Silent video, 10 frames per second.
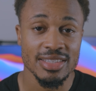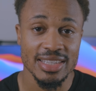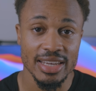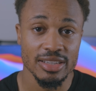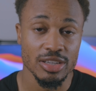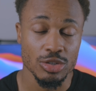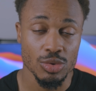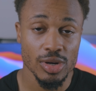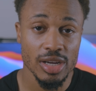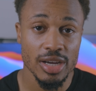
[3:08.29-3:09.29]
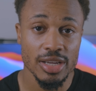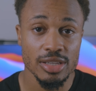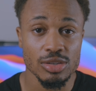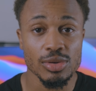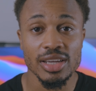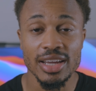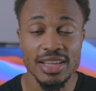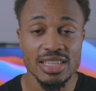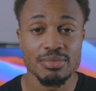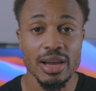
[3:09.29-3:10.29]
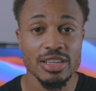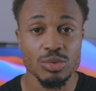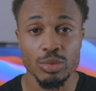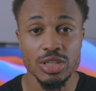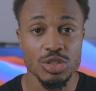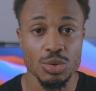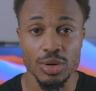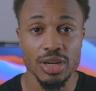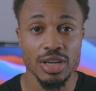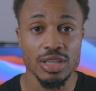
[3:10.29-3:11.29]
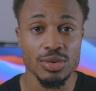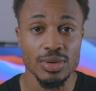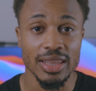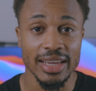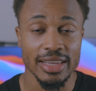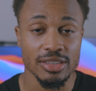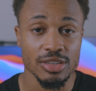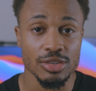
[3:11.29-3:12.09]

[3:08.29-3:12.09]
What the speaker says: set it to shortcut, you can customize which shortcut you would like it to